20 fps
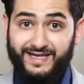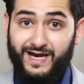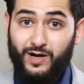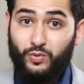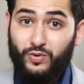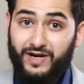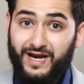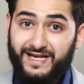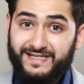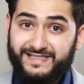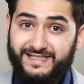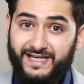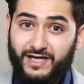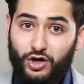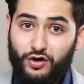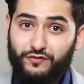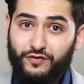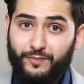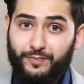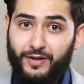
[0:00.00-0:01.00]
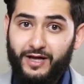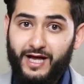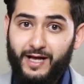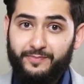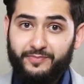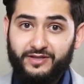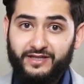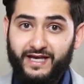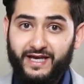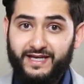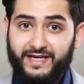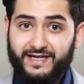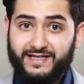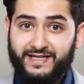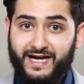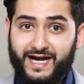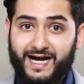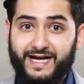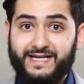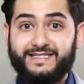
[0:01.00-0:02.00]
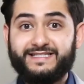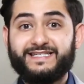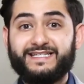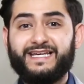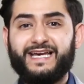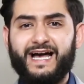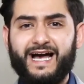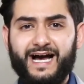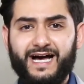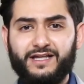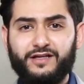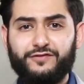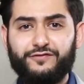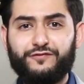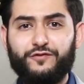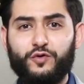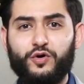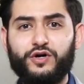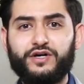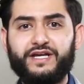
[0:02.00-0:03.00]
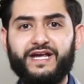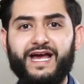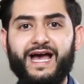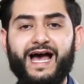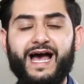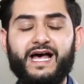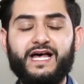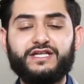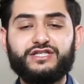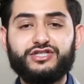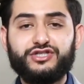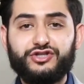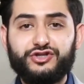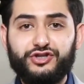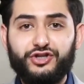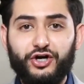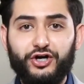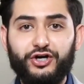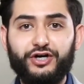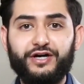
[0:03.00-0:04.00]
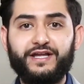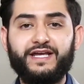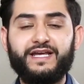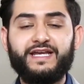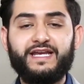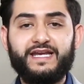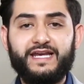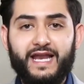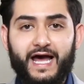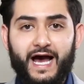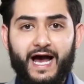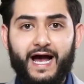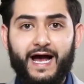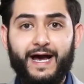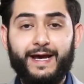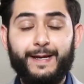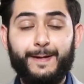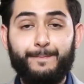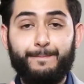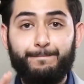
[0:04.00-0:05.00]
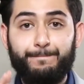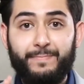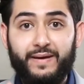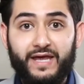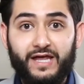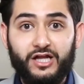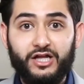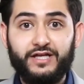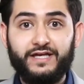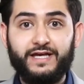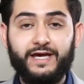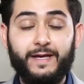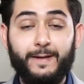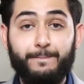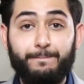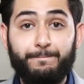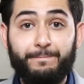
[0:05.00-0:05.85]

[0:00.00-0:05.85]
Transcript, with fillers: Now, when I say overpopulated, guys, California has 39 million